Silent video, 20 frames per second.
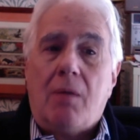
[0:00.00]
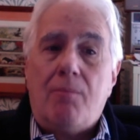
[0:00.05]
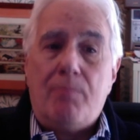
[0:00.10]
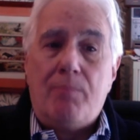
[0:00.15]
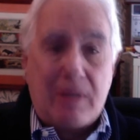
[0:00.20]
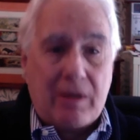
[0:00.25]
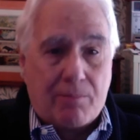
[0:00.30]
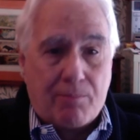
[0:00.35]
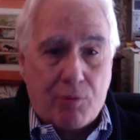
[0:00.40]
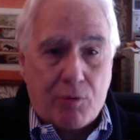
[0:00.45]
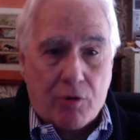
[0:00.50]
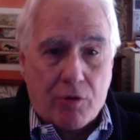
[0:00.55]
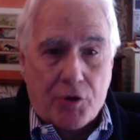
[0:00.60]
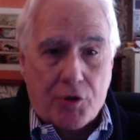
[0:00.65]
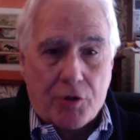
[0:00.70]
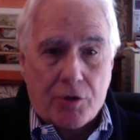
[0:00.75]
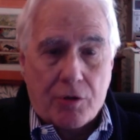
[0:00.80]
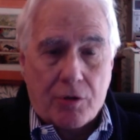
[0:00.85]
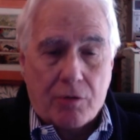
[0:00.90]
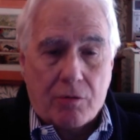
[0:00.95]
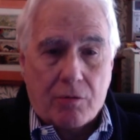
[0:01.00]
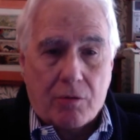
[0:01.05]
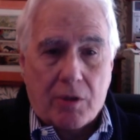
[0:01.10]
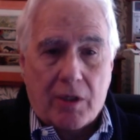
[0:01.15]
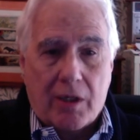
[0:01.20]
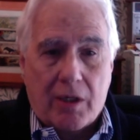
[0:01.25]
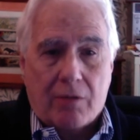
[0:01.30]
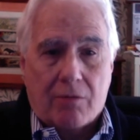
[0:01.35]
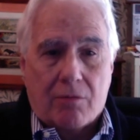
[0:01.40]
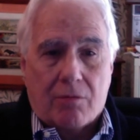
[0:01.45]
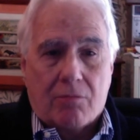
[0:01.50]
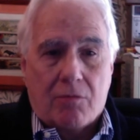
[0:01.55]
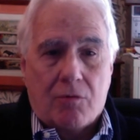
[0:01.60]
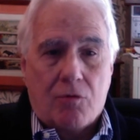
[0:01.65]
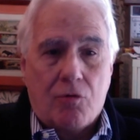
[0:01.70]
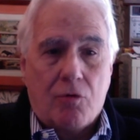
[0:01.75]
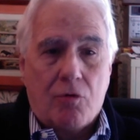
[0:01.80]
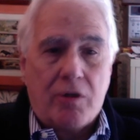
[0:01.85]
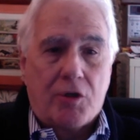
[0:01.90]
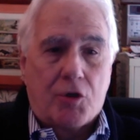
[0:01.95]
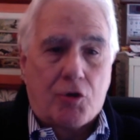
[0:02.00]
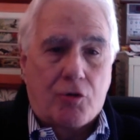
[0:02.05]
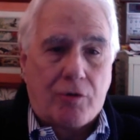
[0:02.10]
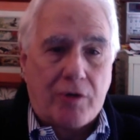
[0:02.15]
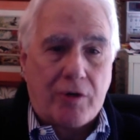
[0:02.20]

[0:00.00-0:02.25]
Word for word: a big portion that only a